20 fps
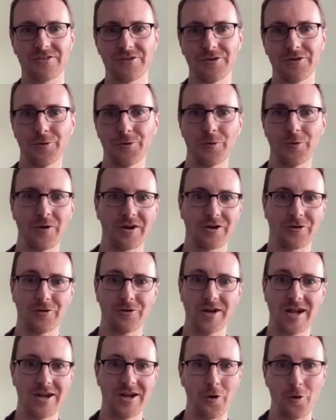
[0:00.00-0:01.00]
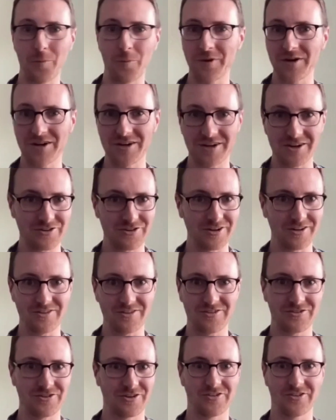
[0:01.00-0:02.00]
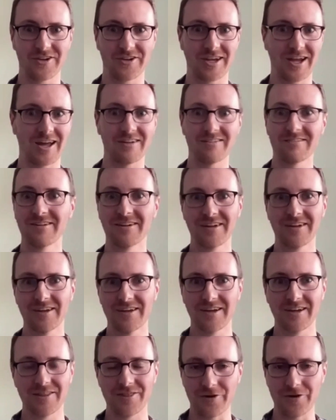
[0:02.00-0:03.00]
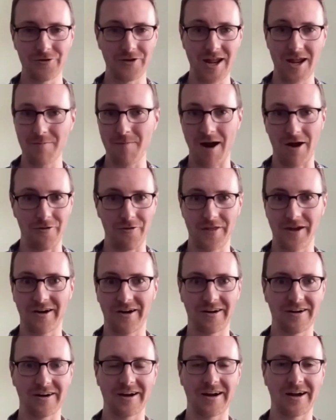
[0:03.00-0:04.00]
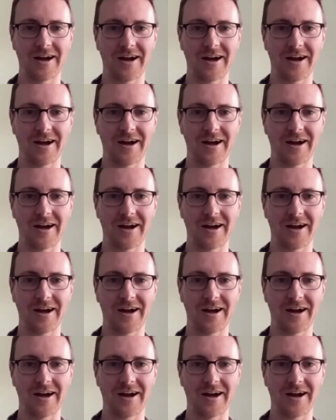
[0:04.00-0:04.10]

to create open editions just to get their name out there.